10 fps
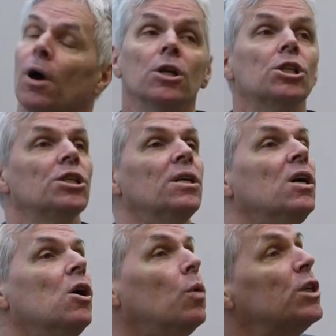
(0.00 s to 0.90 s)
March,
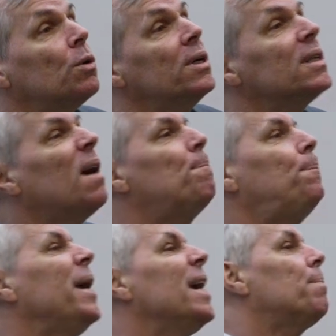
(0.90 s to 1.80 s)
which was a
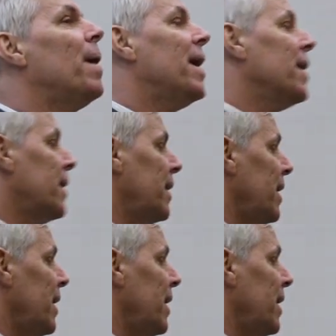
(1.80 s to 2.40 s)
big bank